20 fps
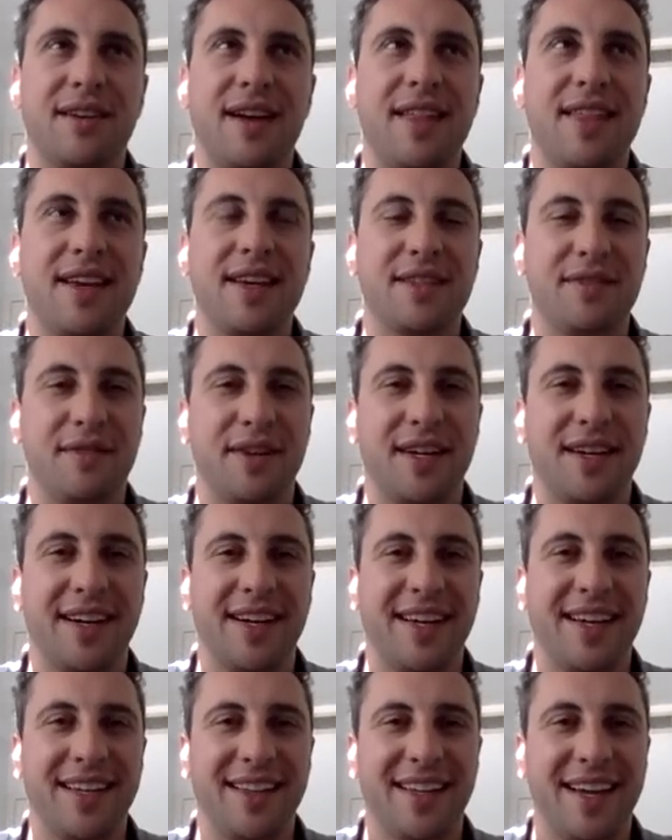I think it's
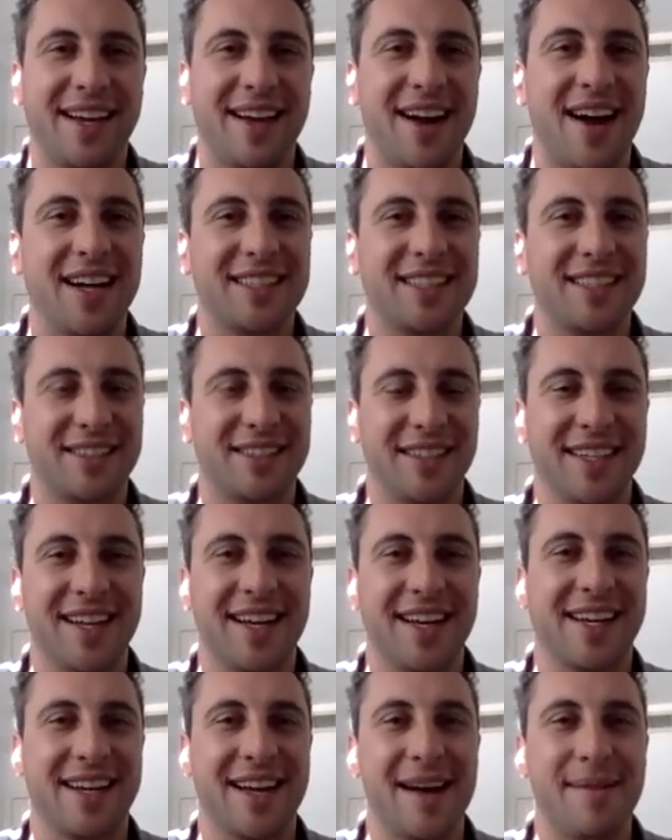very like Austrian
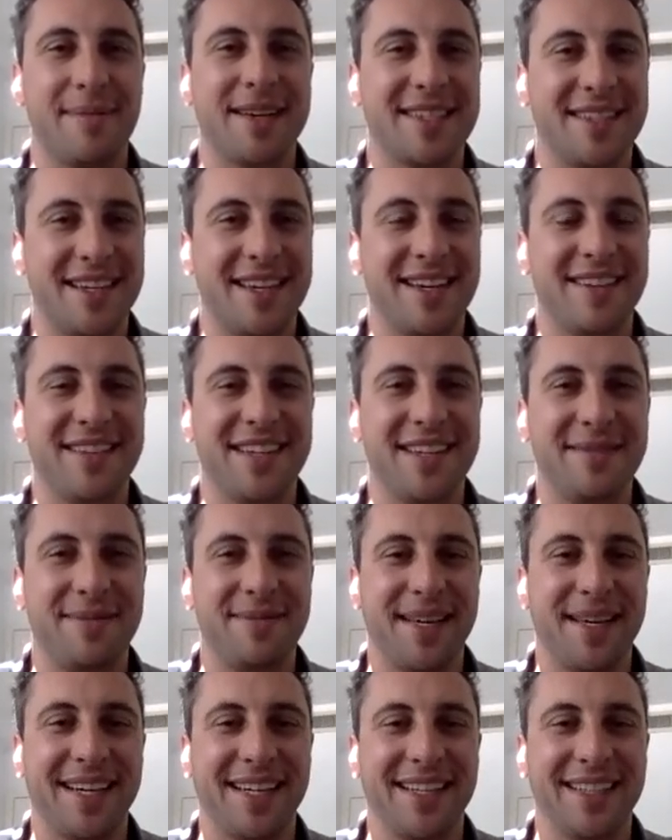economicsy of it
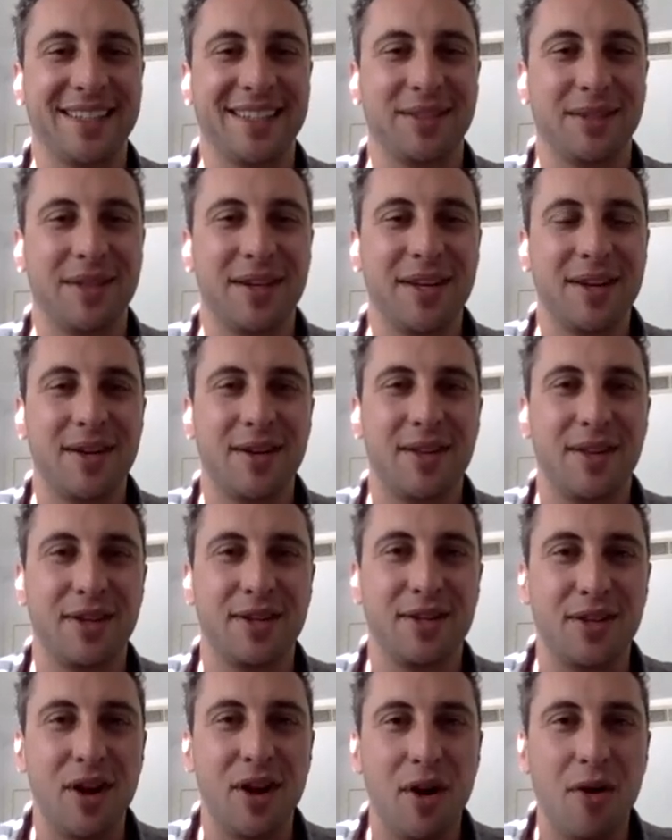because there's
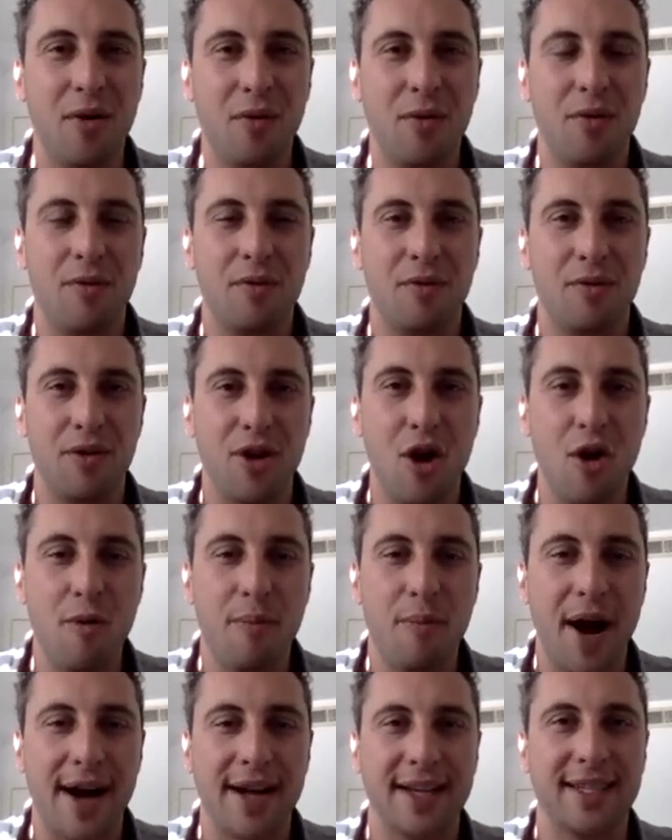no no
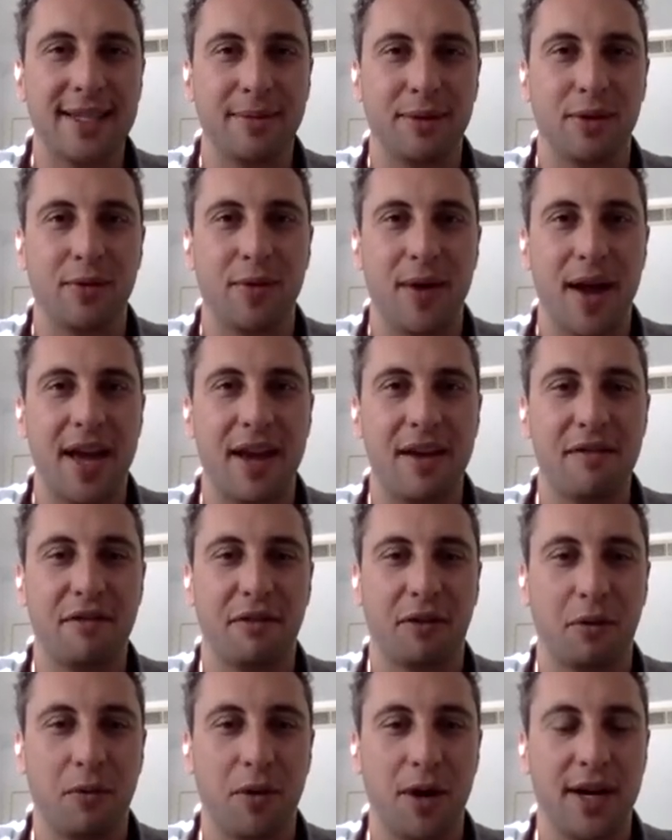possible way
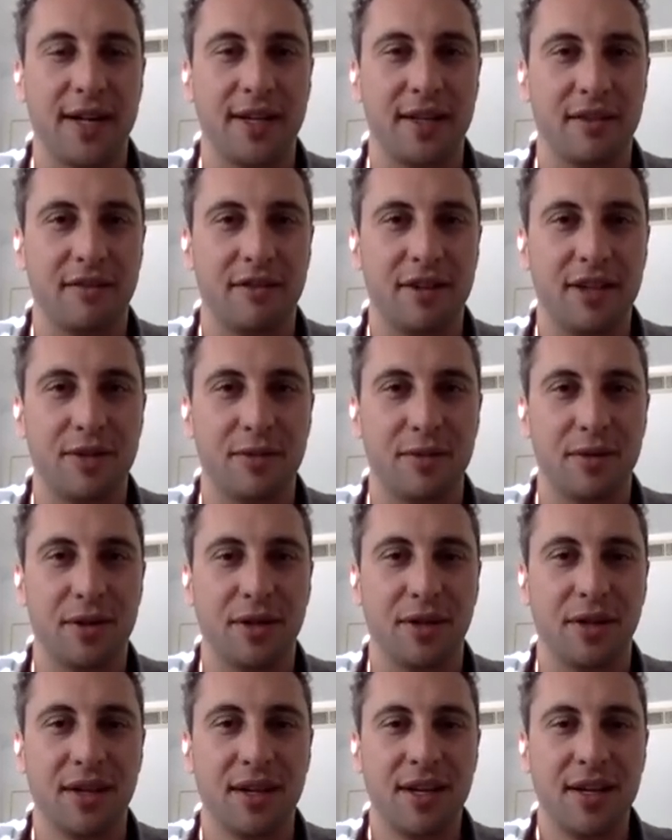for one
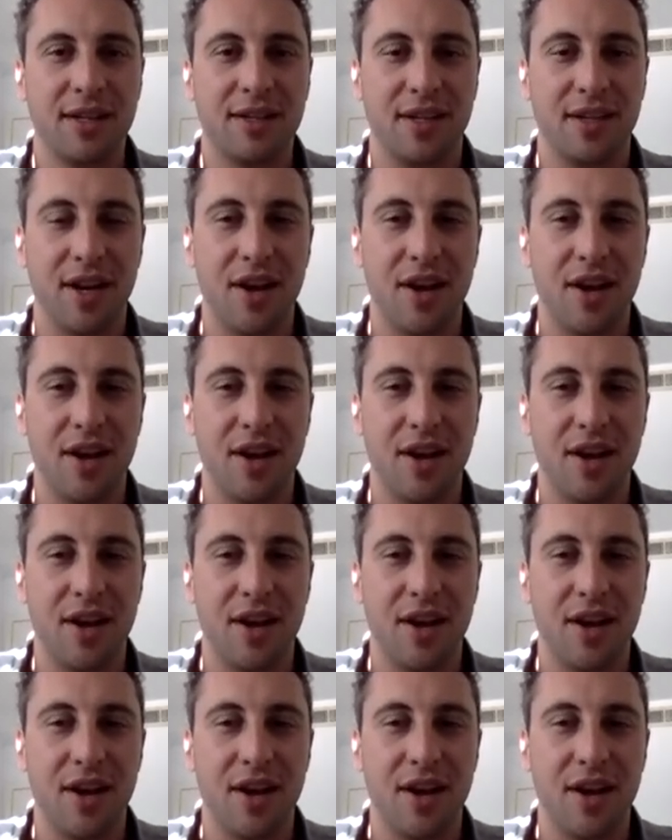individual to